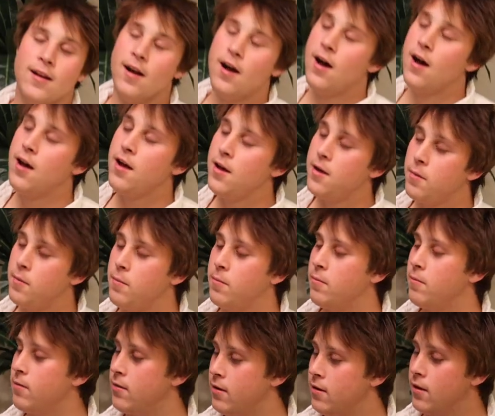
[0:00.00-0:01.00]
I am
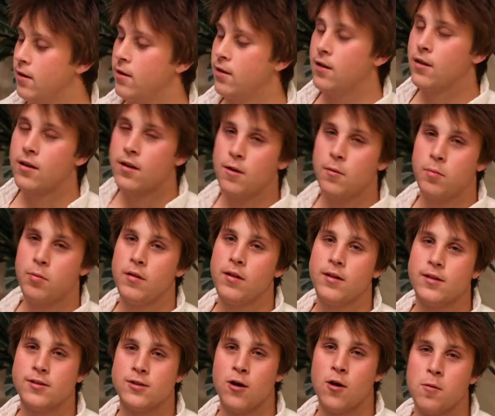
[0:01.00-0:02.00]

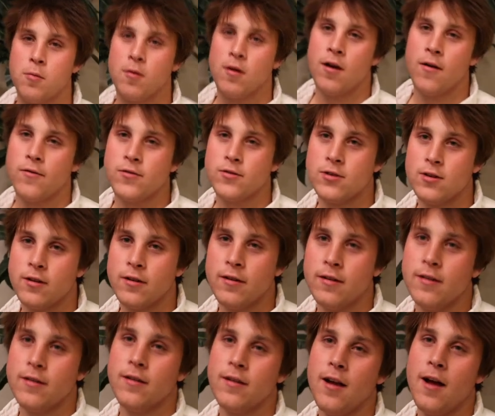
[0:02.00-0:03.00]
completely sober, officer.
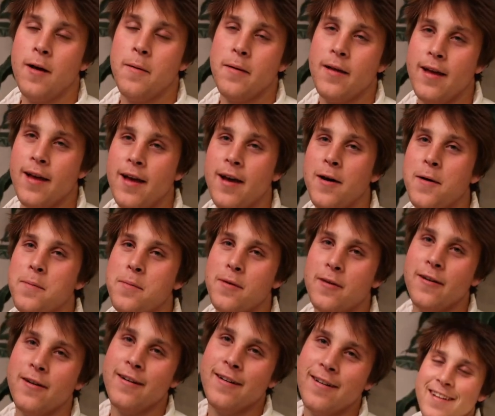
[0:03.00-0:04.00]
How can I help
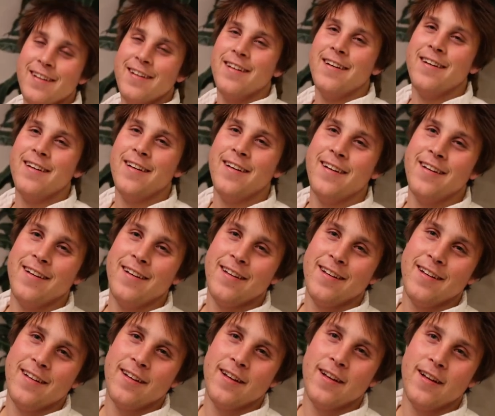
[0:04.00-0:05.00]
you? How high are you,
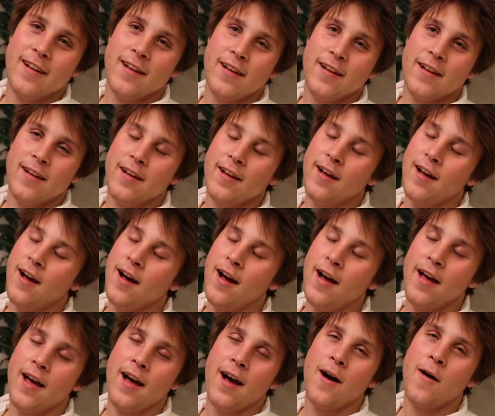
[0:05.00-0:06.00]
Calvin?
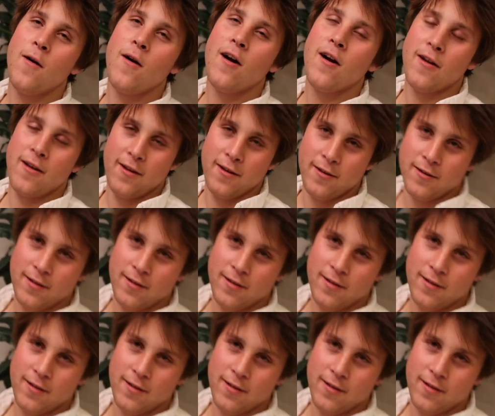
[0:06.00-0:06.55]
Hi, how are you?